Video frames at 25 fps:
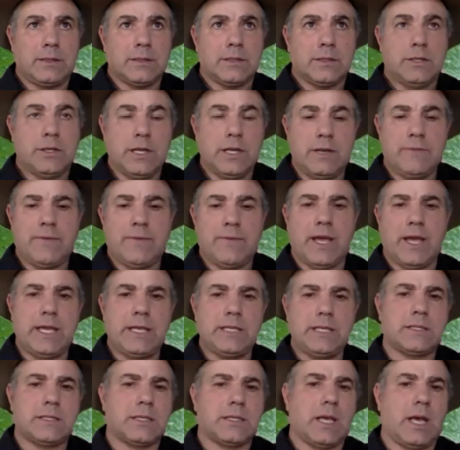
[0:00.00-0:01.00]
Good
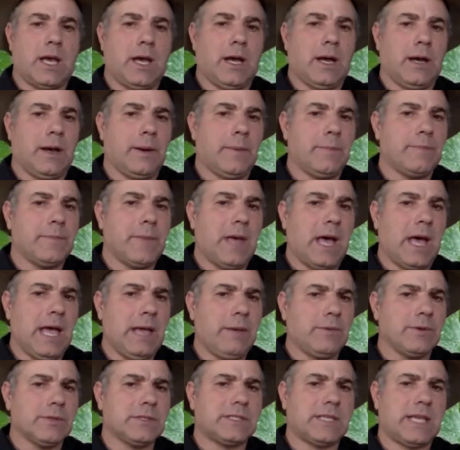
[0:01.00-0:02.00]
advice.
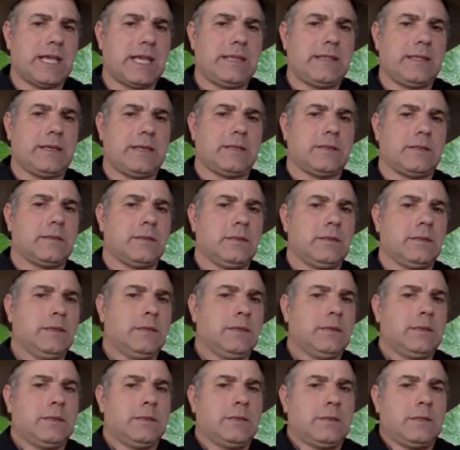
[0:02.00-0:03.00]
I will say that
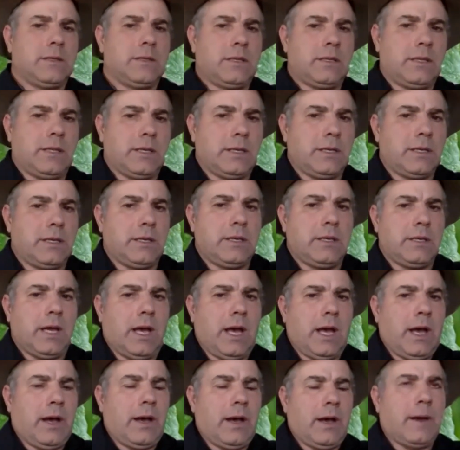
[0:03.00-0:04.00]
the
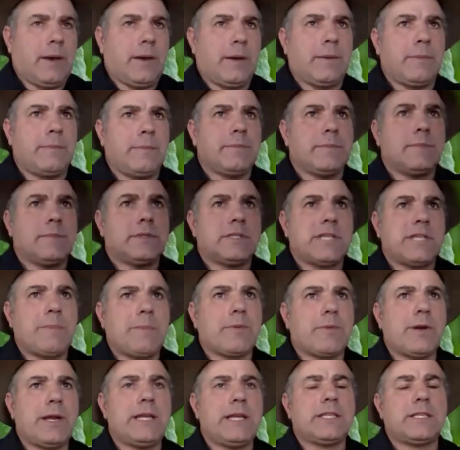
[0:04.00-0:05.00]

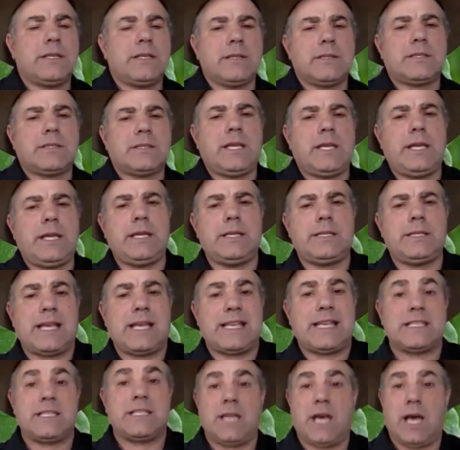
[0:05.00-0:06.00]
separation of seeds
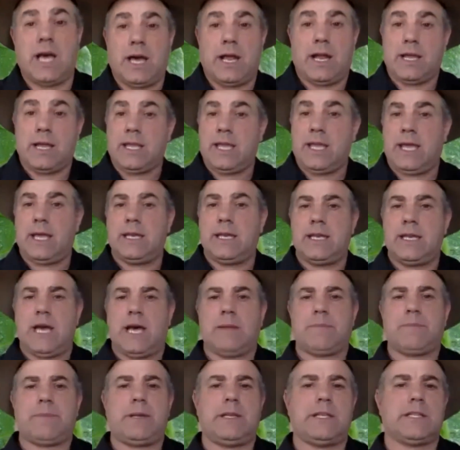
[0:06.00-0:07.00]
has not
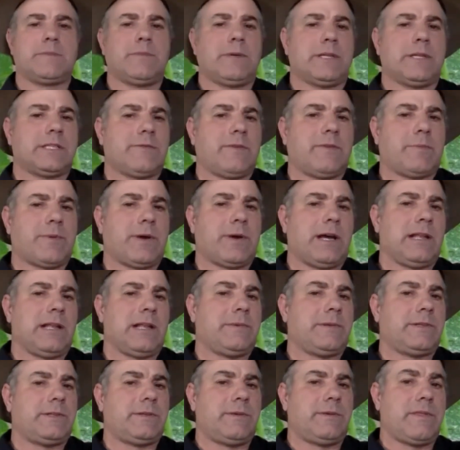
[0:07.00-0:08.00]
been as much of a
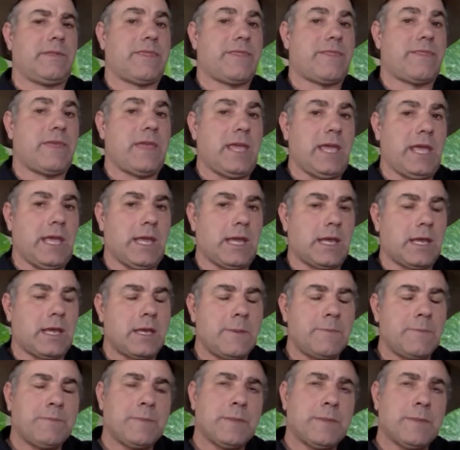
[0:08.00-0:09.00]
problem as you would think.
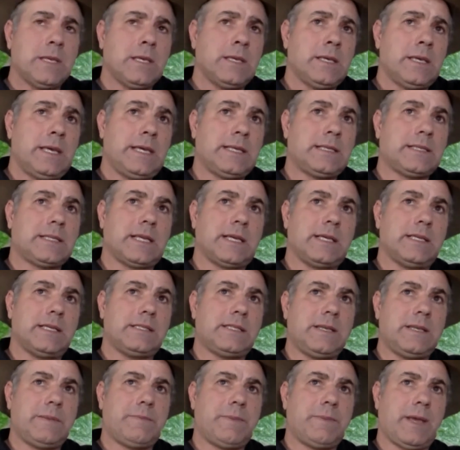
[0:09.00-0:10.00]
It
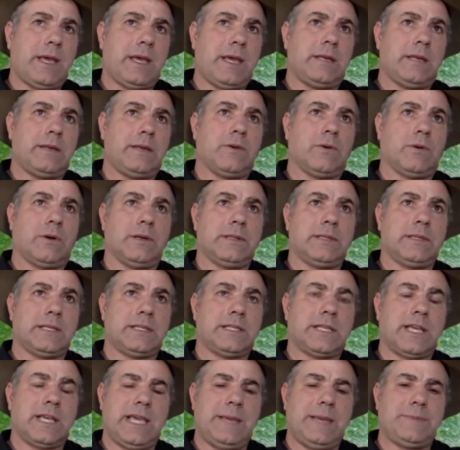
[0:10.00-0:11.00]
does depend on
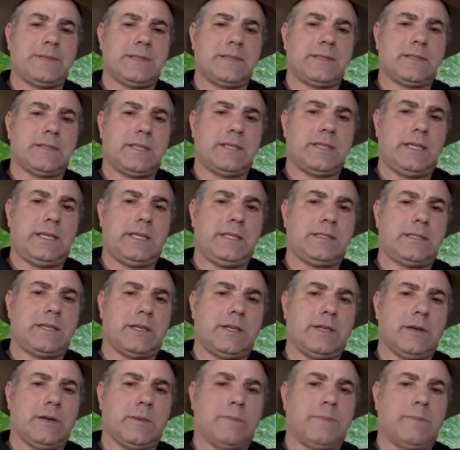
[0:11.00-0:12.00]
the types of seeds
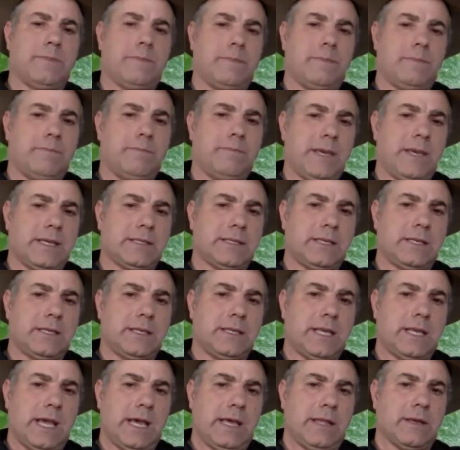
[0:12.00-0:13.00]
that you're
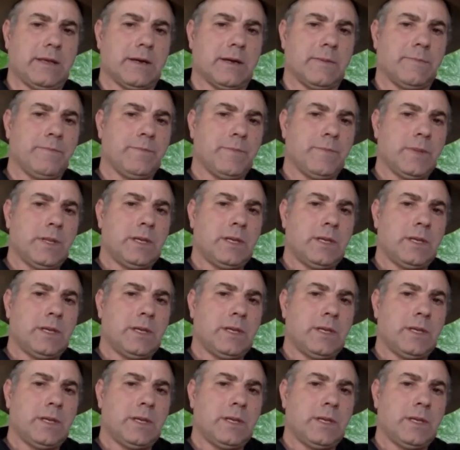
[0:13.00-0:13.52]
mixing together.